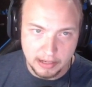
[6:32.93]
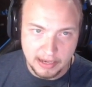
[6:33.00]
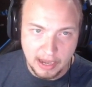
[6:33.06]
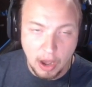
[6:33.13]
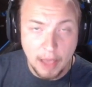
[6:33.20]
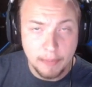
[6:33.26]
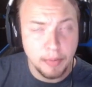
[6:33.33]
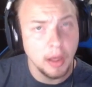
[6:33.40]
Now,
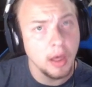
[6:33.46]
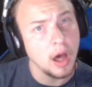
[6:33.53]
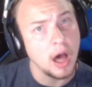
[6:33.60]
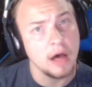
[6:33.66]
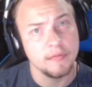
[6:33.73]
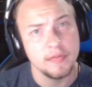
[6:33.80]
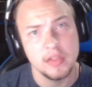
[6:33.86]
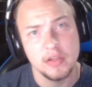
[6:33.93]
I put
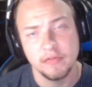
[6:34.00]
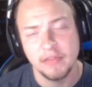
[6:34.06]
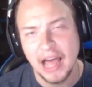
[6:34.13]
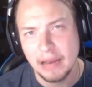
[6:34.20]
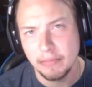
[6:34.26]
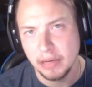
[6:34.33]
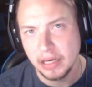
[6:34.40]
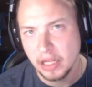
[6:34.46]
offensive
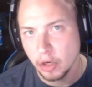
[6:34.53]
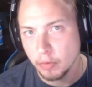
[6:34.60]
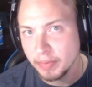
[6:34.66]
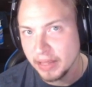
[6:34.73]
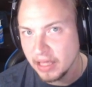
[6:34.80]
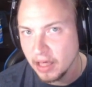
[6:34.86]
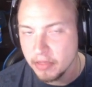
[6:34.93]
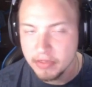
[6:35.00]
lineman here
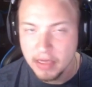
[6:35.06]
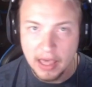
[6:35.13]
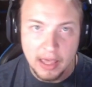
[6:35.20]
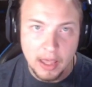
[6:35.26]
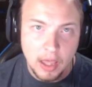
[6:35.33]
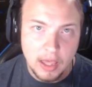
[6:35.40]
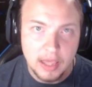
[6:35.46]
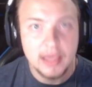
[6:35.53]
because
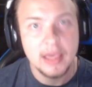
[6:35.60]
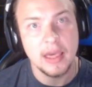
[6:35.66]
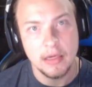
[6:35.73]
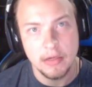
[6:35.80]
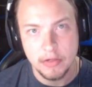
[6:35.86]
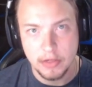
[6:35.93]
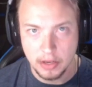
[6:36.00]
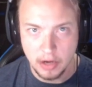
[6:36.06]
he
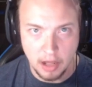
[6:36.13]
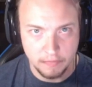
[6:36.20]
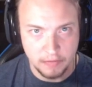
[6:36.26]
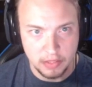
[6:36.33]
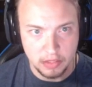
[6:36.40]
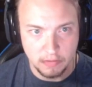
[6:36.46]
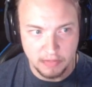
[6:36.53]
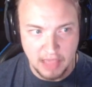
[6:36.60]
is an
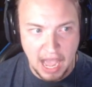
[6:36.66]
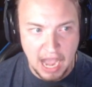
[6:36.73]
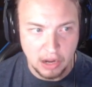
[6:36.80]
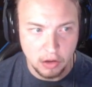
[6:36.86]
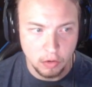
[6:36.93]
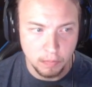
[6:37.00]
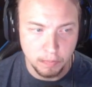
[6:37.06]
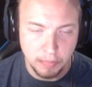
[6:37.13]
offensive
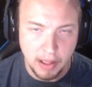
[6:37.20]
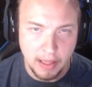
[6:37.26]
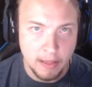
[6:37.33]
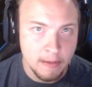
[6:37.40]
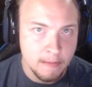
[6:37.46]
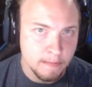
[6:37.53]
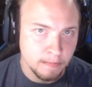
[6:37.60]
tackle, but